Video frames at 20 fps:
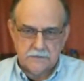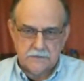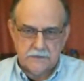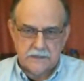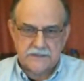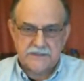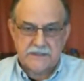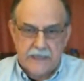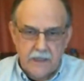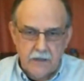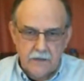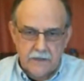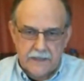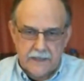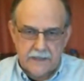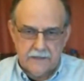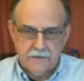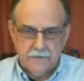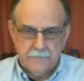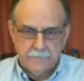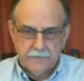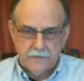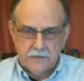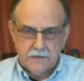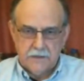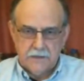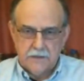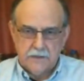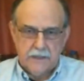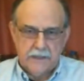a style guide
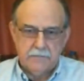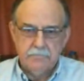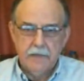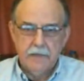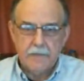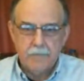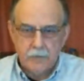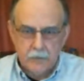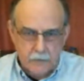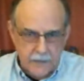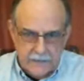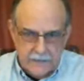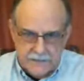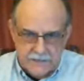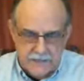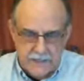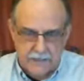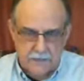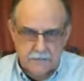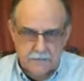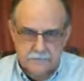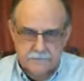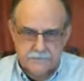and memorize that.